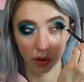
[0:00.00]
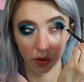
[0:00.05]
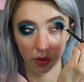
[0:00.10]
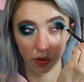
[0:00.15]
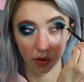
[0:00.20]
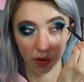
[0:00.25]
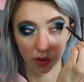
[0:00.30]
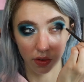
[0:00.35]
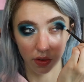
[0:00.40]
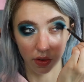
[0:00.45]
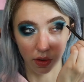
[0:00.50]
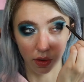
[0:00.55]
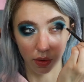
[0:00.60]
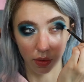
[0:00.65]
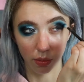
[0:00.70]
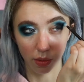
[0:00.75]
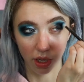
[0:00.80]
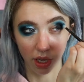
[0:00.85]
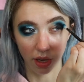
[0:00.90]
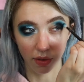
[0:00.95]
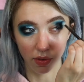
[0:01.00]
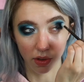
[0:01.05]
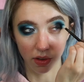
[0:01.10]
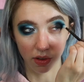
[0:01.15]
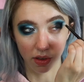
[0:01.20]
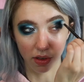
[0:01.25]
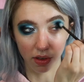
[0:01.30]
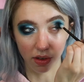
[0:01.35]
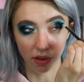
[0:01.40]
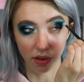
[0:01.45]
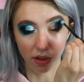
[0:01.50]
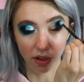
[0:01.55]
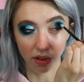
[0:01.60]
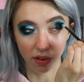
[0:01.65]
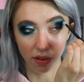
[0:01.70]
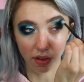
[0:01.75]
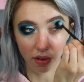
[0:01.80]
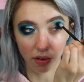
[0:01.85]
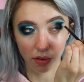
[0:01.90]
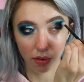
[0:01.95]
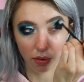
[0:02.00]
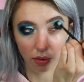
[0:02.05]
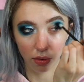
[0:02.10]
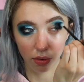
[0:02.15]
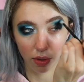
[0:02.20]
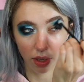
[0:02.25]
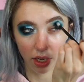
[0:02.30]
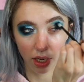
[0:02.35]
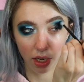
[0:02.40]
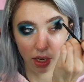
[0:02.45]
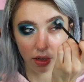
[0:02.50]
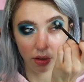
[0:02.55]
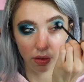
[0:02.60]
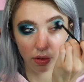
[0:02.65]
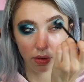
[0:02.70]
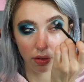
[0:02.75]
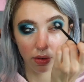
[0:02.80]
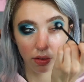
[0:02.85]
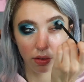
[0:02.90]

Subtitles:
Just so we have a decent gradient.